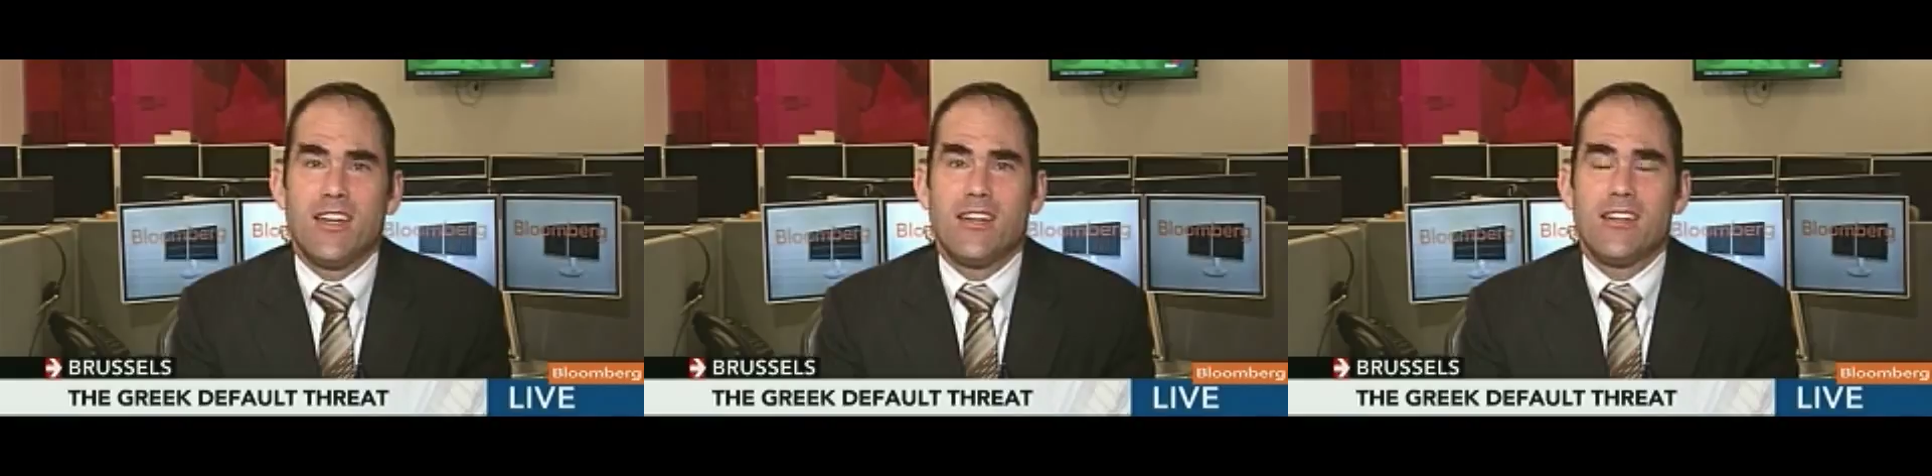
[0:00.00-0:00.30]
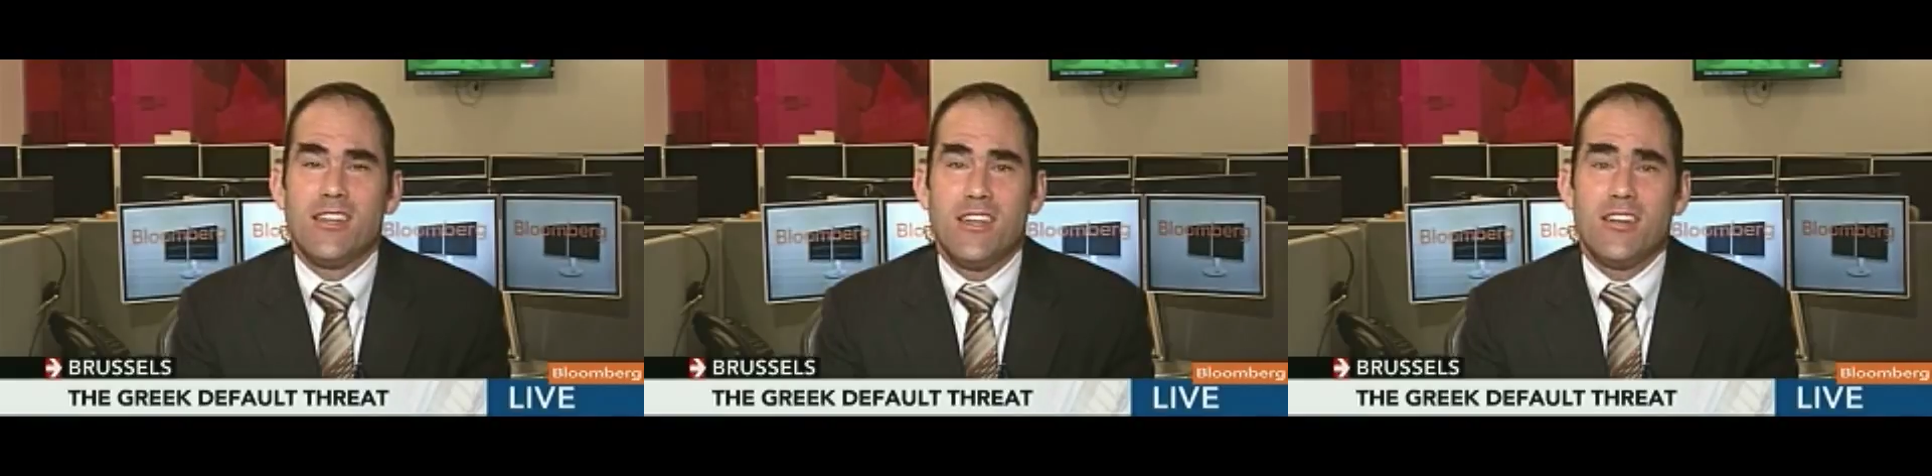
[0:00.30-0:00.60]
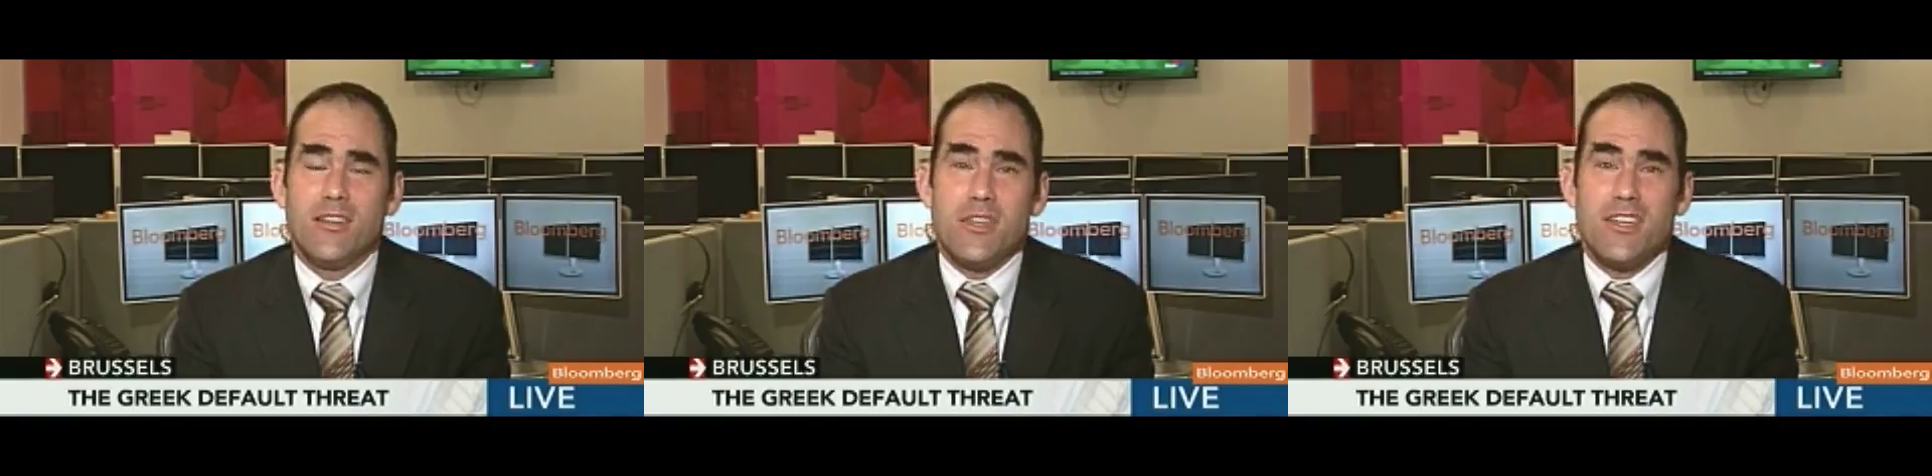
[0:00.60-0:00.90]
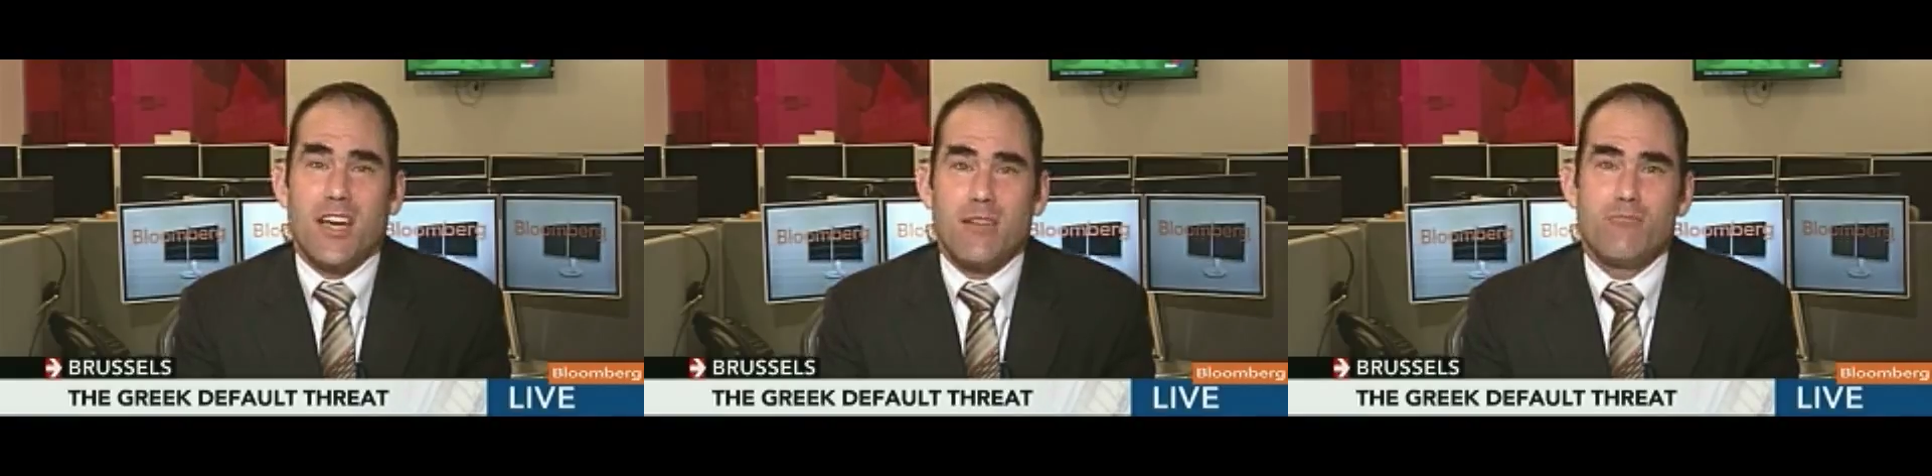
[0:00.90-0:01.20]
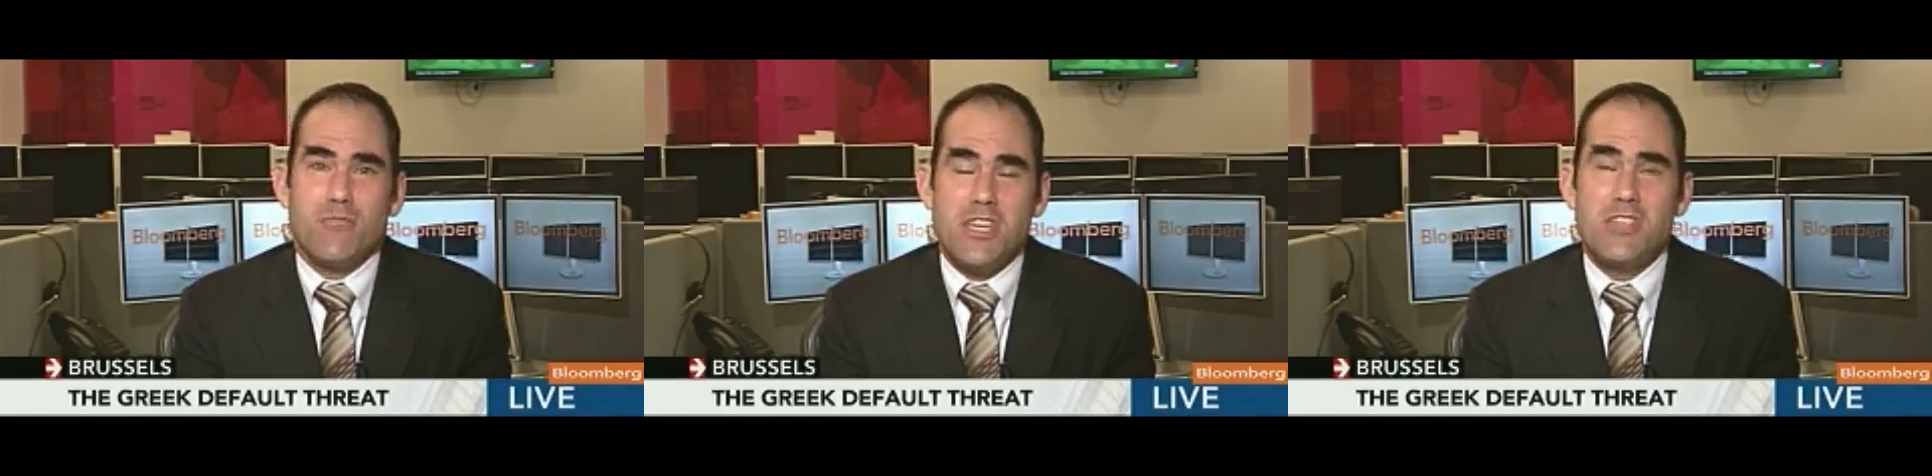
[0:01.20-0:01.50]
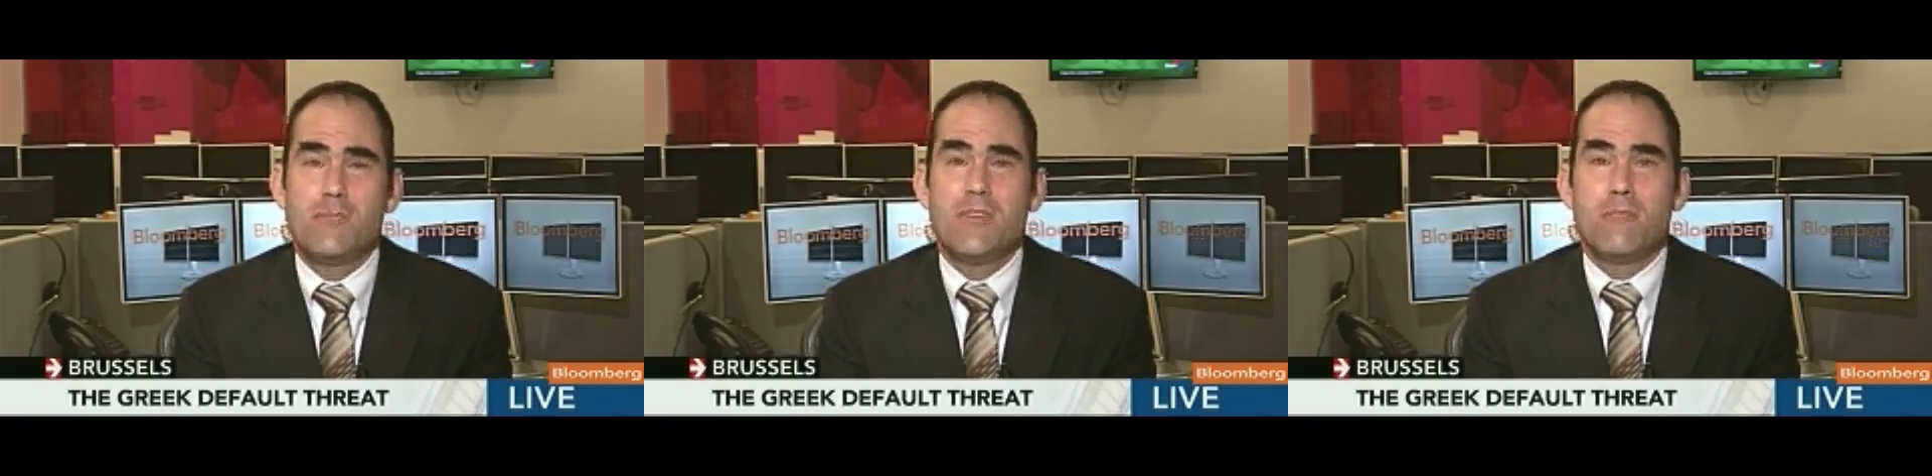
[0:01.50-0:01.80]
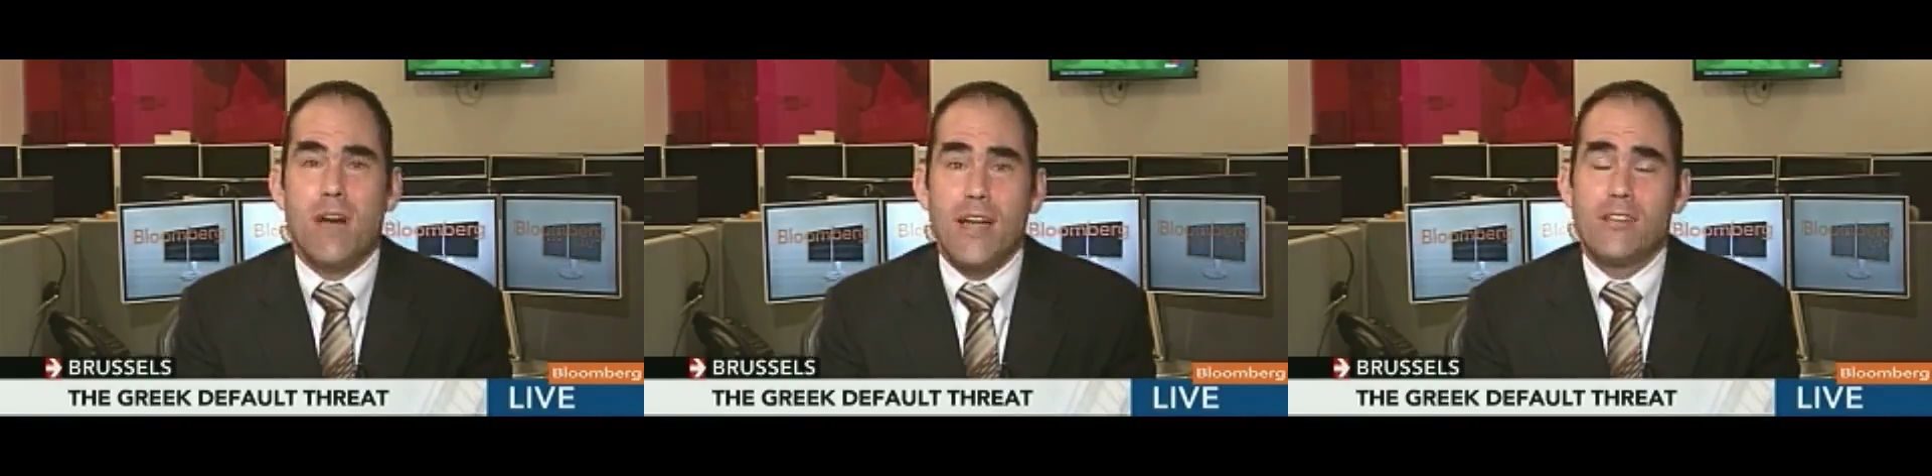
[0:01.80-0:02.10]
and, and here, I think the ECB
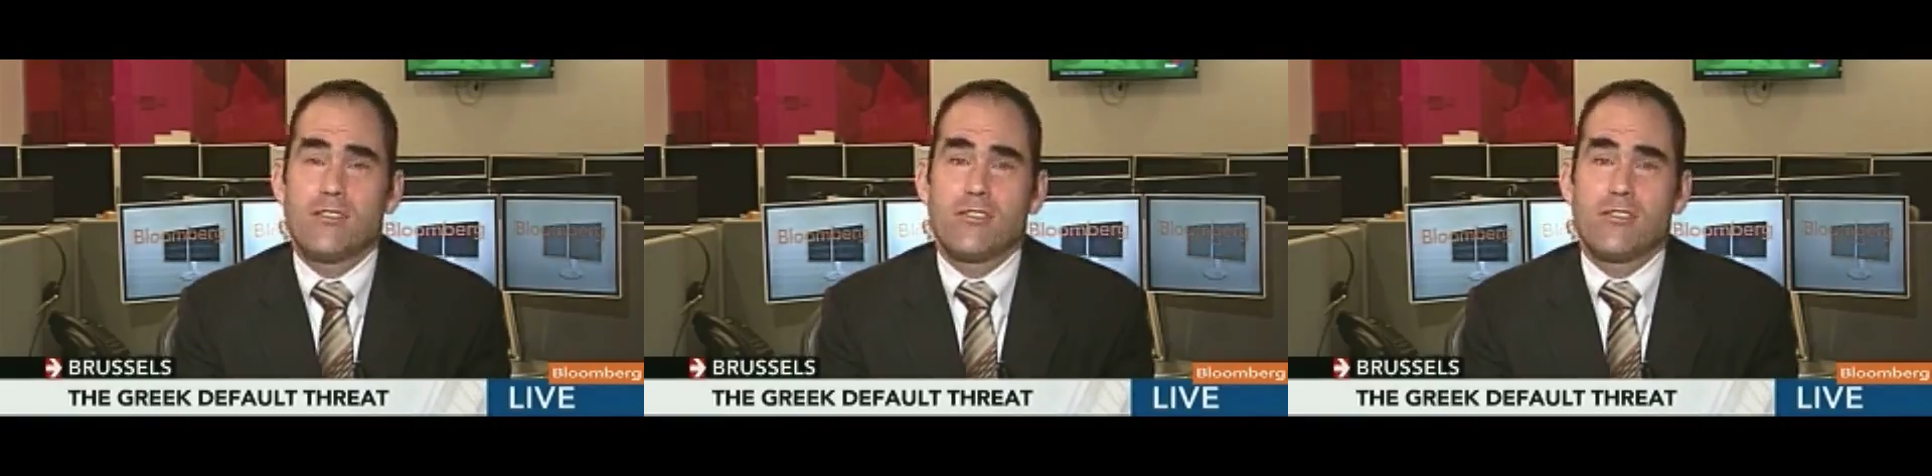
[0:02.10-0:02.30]
might